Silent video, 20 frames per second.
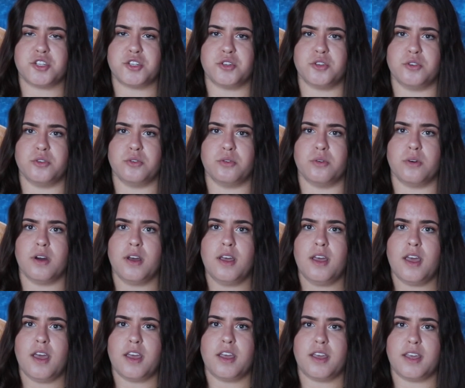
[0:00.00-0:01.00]
to
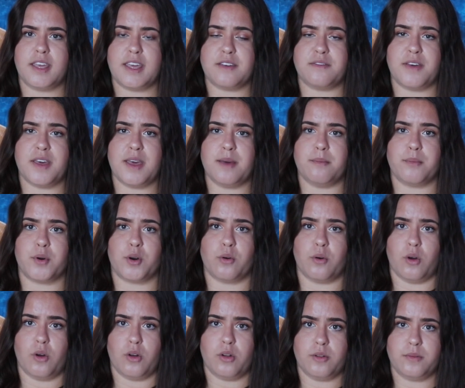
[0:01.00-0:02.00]
give him
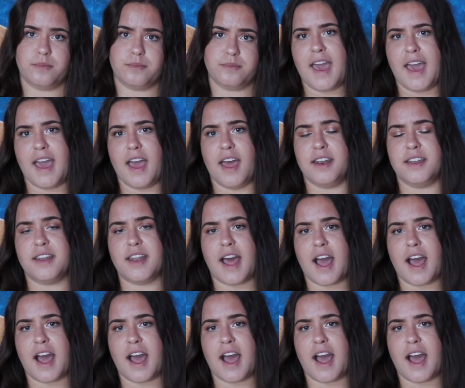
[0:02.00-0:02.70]
parole. And it